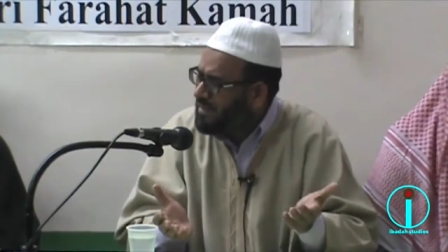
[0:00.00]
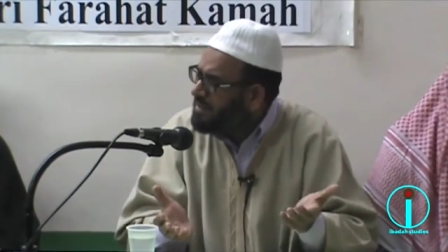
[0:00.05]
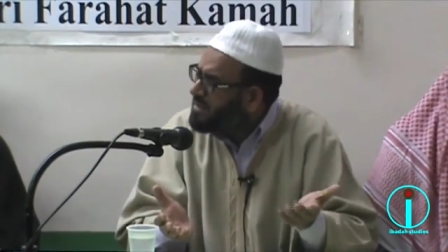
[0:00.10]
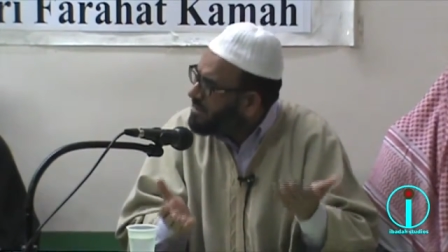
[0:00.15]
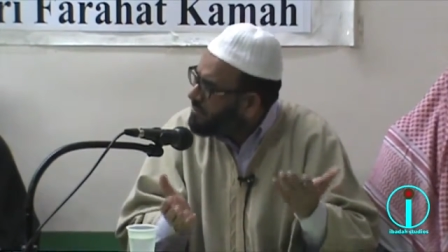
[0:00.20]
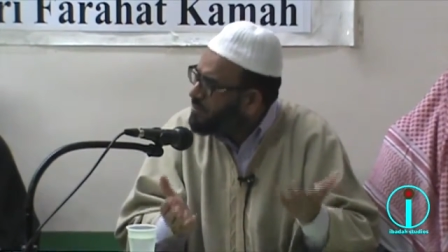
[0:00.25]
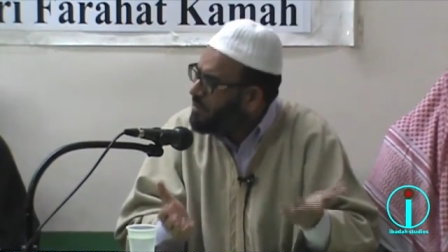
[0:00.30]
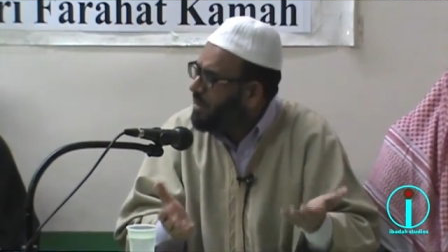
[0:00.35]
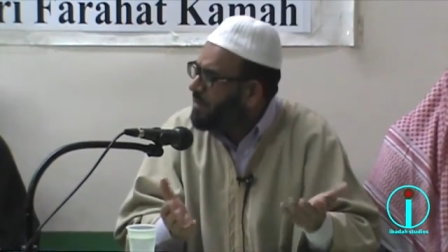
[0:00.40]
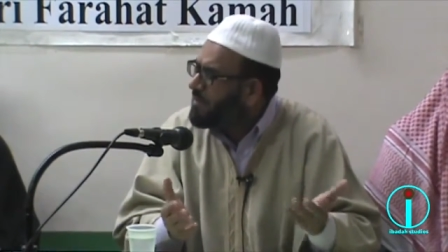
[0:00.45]
There's
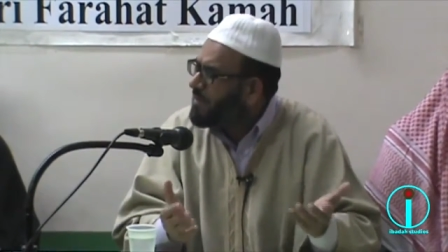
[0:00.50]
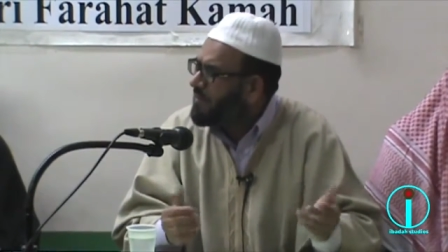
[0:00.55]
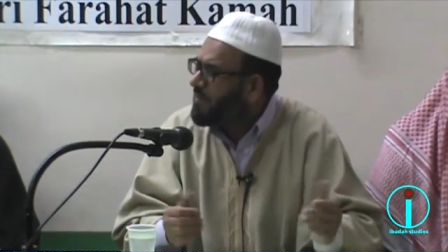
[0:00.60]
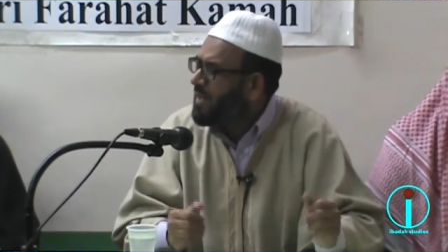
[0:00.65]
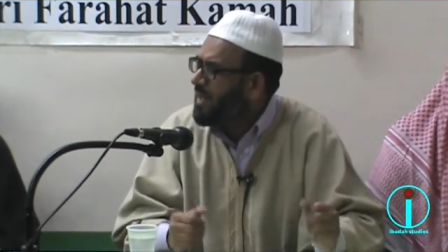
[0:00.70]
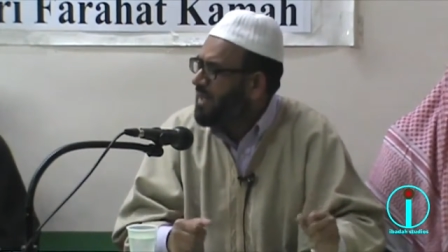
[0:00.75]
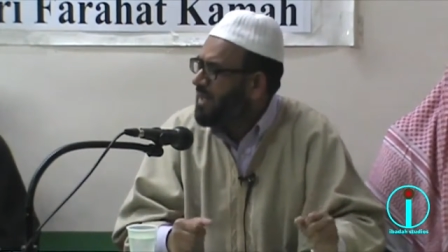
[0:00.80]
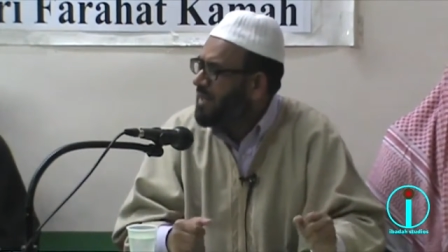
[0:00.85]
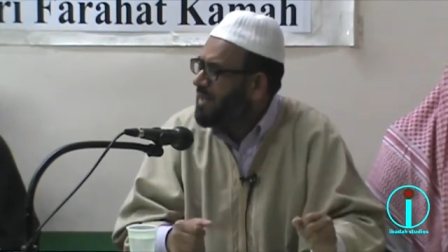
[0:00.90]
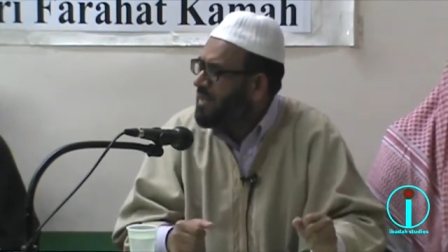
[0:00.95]
a problem
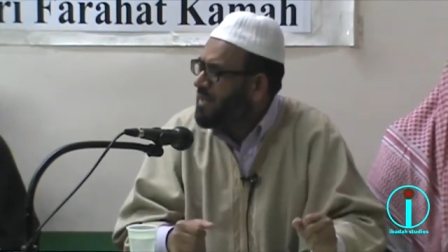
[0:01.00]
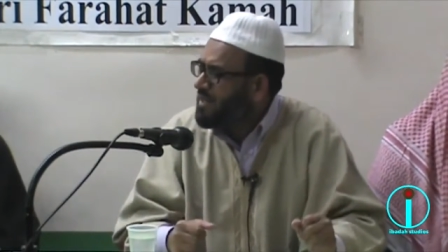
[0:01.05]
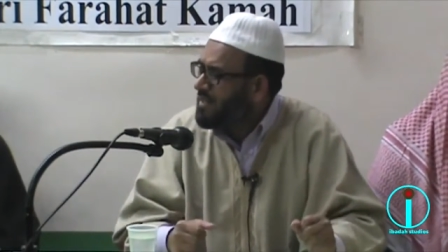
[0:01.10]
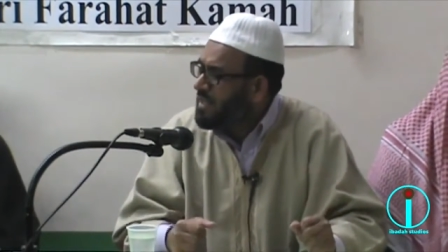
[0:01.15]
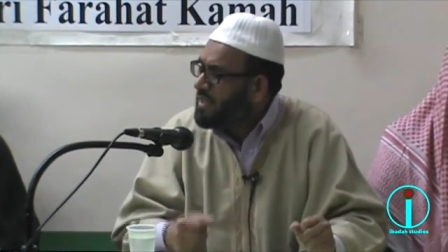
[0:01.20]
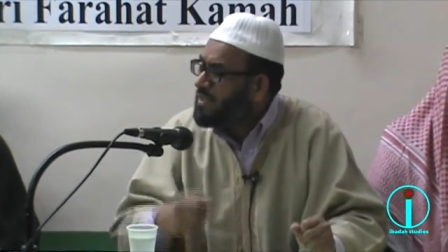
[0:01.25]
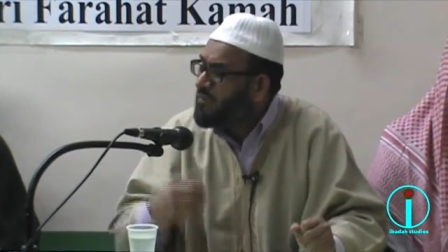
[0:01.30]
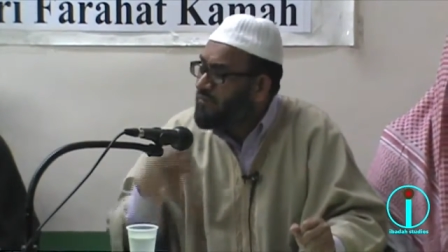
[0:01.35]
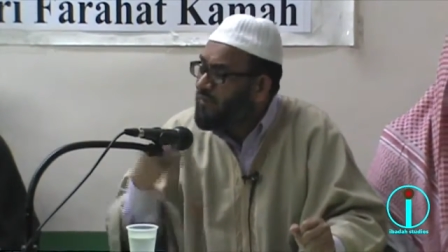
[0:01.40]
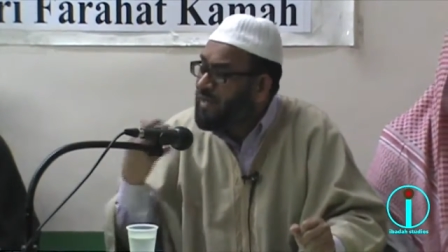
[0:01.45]
there.
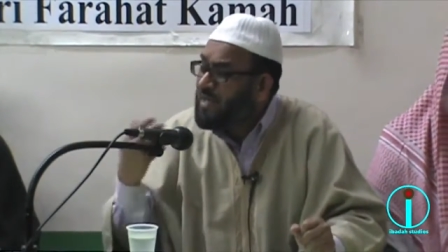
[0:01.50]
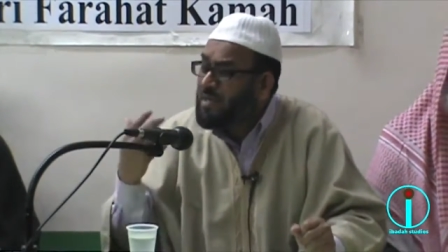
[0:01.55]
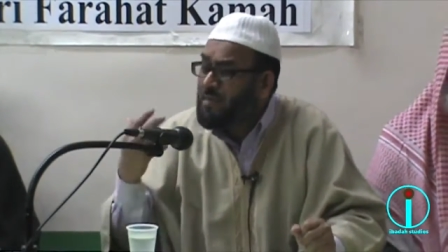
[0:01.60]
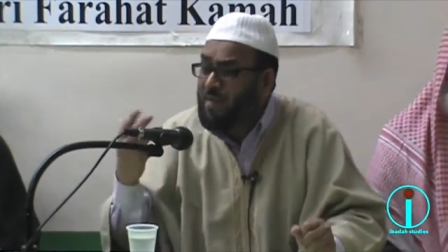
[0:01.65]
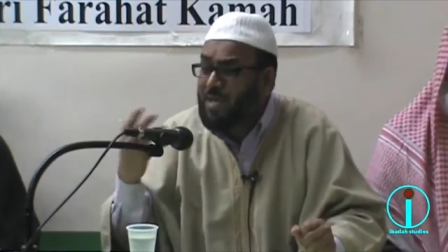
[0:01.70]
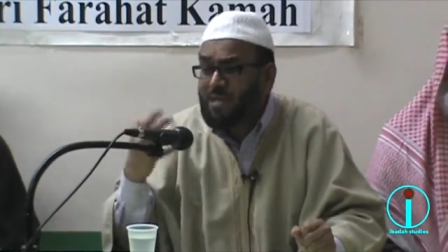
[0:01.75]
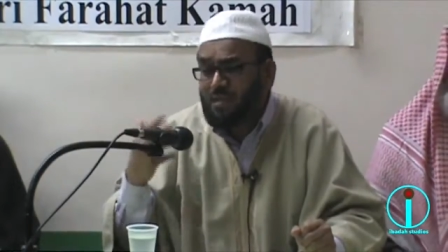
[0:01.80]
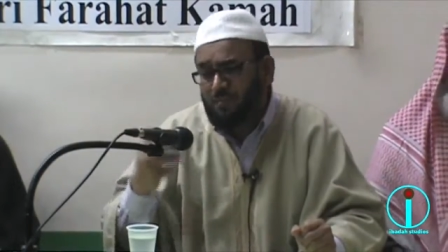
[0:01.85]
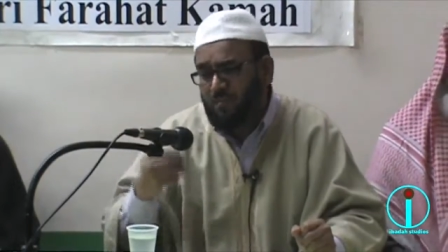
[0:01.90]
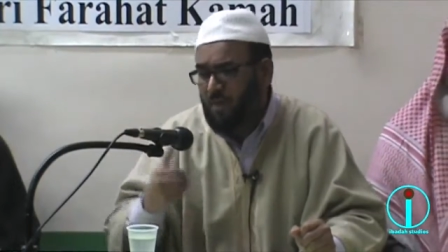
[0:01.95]
There's a
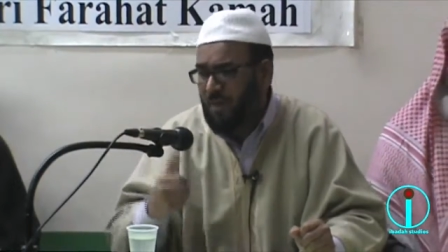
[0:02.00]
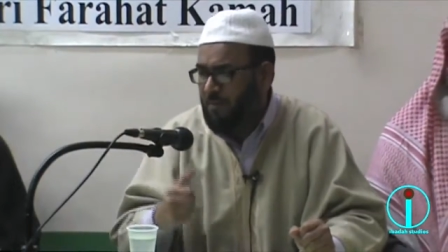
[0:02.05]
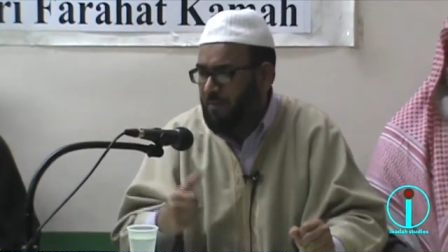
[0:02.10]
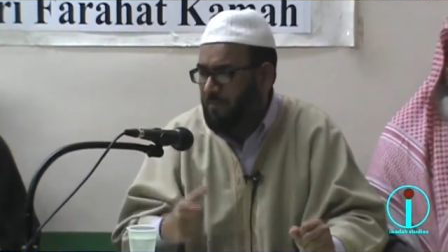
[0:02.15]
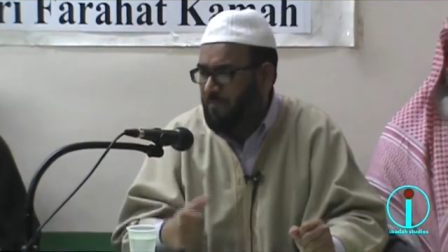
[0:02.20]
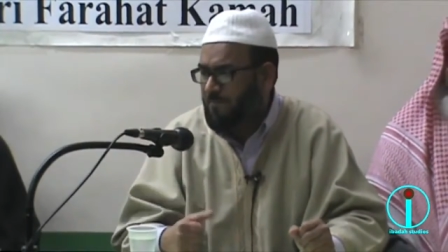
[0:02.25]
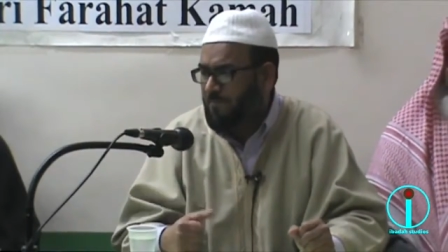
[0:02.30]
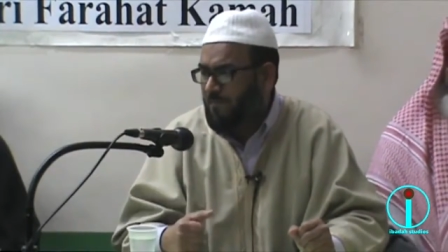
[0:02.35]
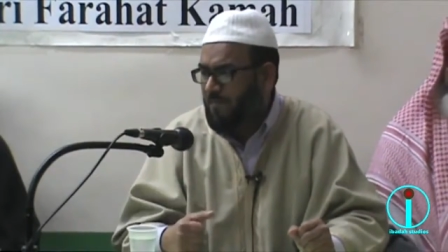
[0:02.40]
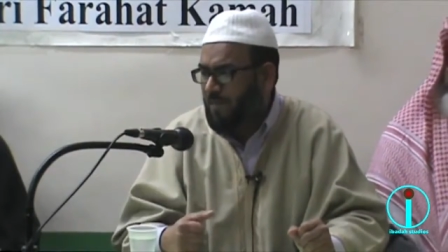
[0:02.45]
fundamental
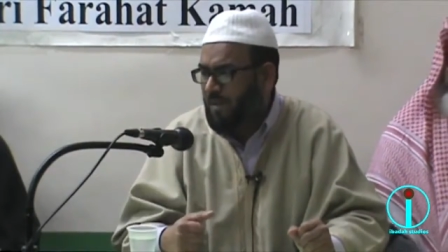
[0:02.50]
problem.